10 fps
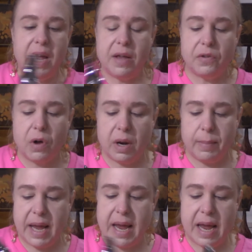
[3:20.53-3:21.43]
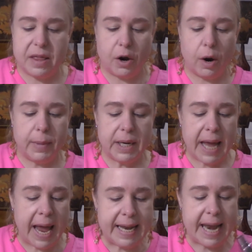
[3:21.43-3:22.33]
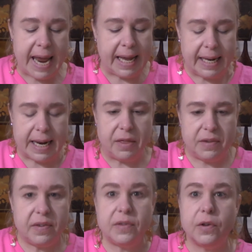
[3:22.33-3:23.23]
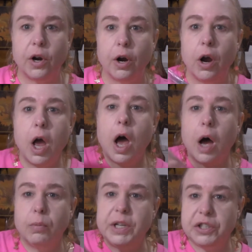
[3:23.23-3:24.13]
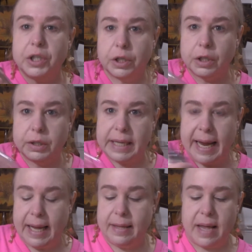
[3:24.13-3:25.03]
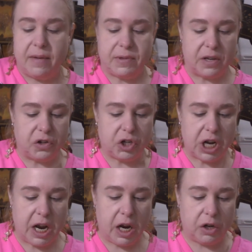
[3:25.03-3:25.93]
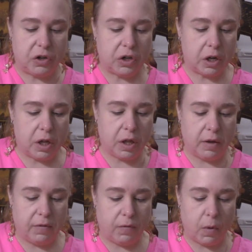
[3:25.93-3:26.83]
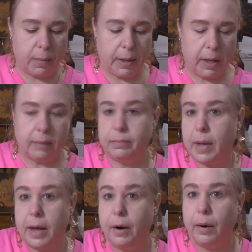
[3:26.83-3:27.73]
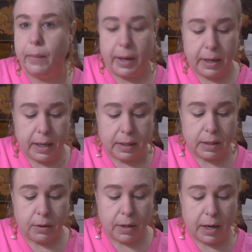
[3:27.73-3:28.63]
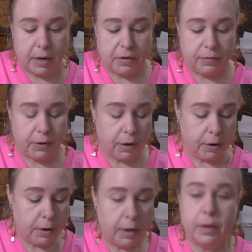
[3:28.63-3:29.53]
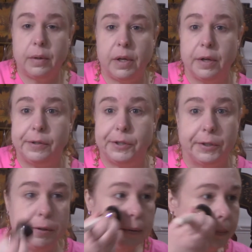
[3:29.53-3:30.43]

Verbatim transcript: is going to be the Urban Decay Naked. Now, this is their original Naked. They have since changed the formula. I don't know why you need to know that. I just figure you should.